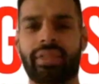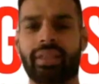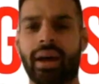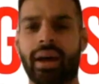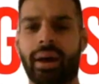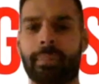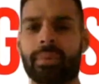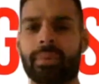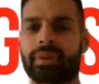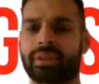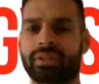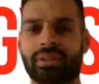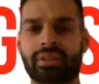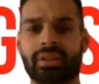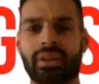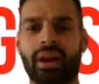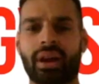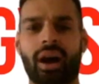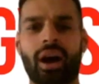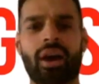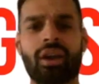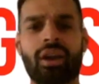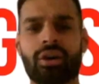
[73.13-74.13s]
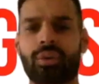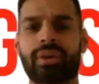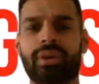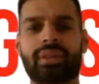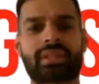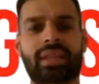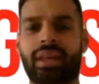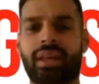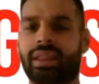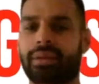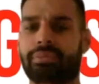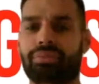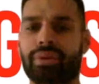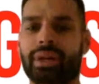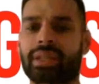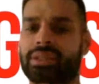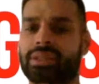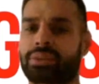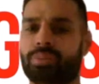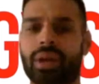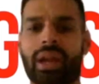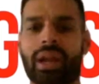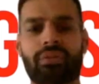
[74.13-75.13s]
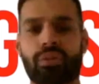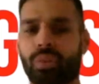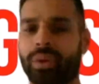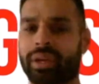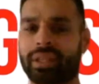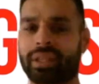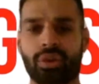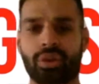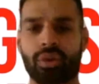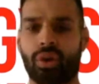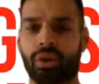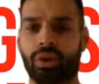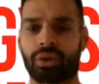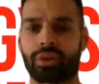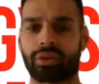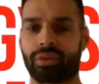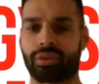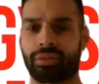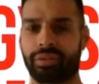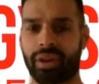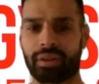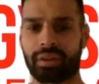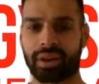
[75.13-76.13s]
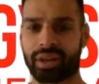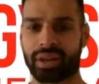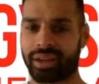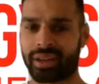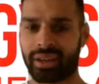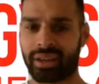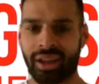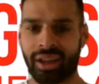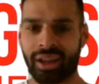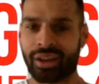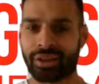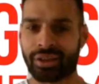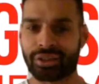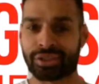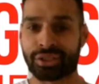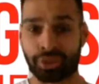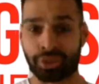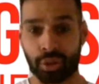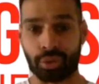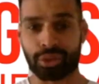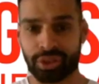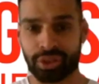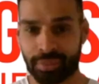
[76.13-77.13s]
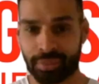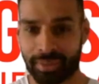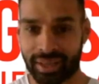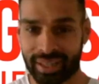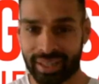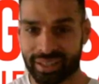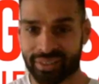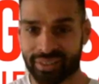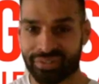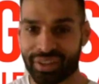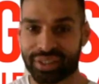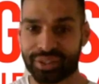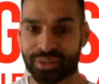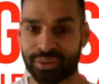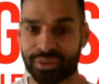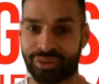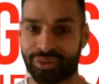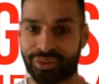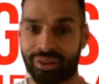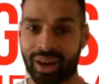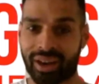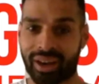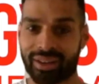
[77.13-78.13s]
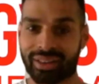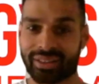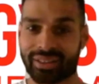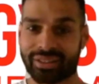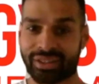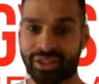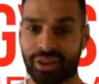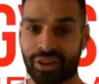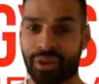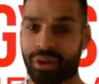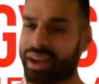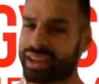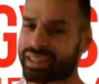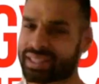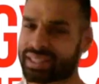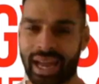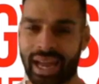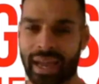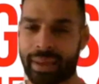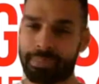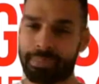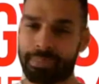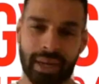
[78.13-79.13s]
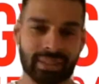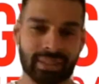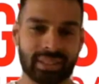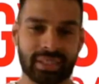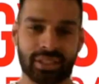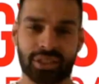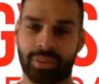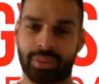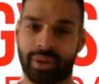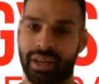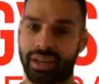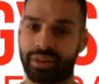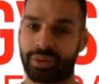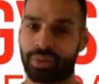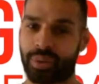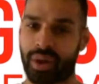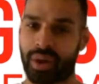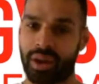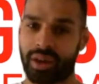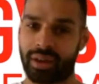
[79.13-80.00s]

that? Because I always get the impression whenever we talk, you're a very sociable individual, right? So has that impacted you in any way?